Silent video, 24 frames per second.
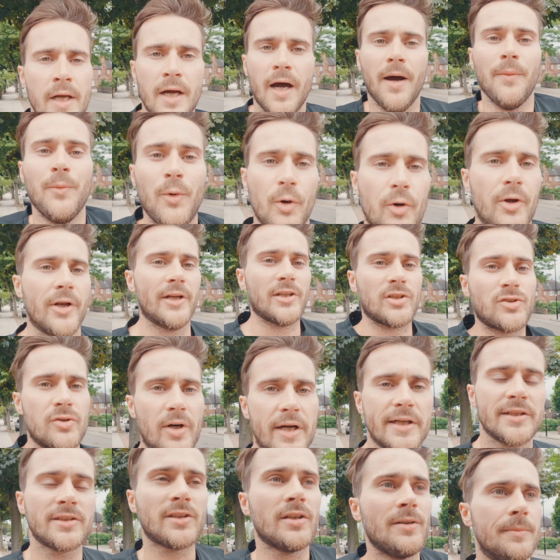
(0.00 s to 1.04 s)
I'm not going to
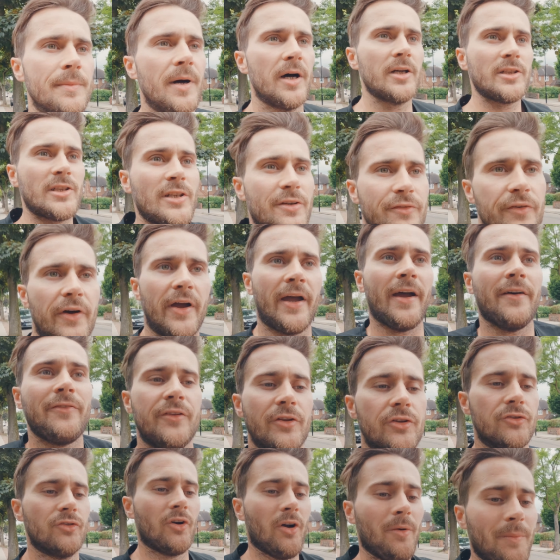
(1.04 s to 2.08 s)
stress too much if I have
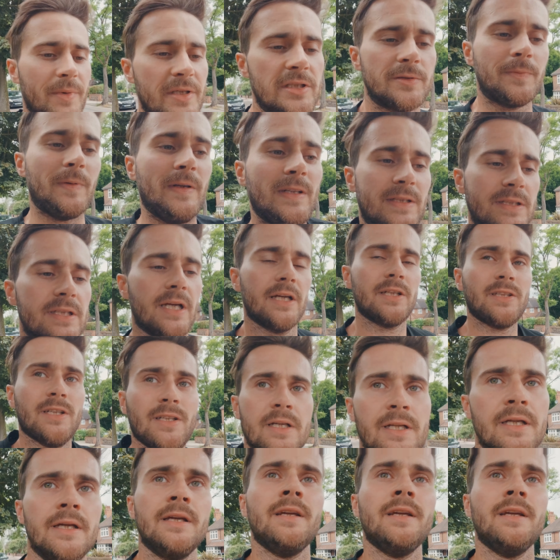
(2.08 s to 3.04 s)
to drop my speed session.